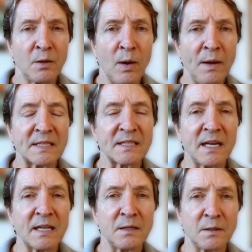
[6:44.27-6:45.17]
the one
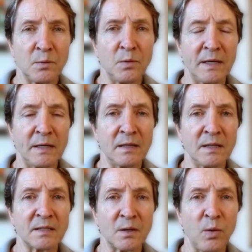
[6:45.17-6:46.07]
that's likely to
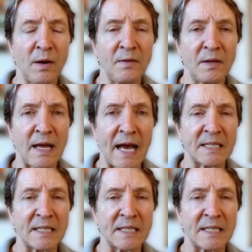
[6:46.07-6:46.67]
win is the one that